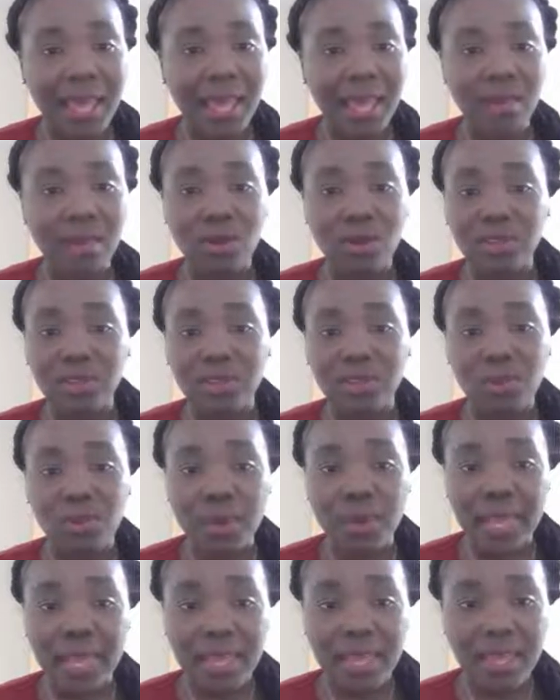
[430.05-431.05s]
along the
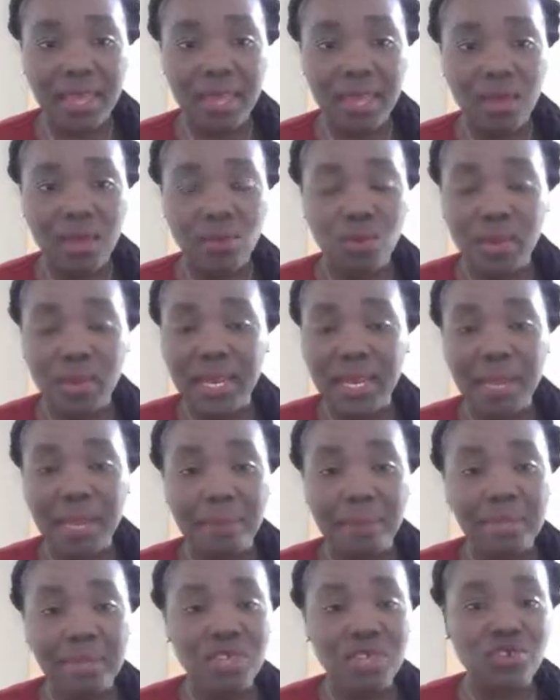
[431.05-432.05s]
way when they are
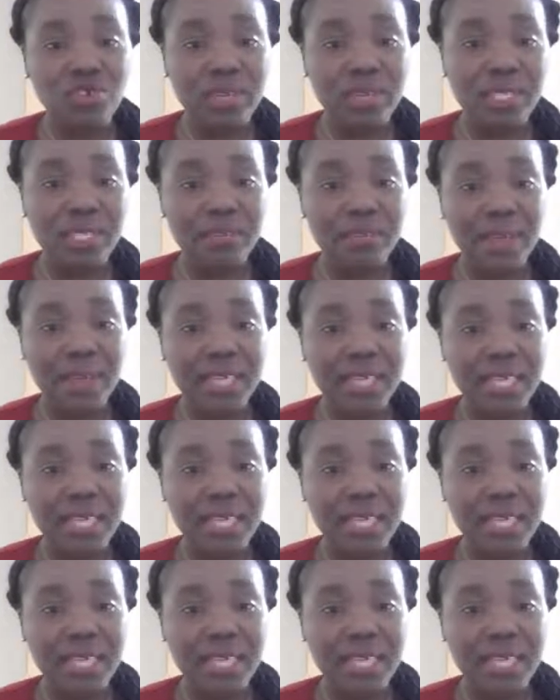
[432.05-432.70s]
being transferred,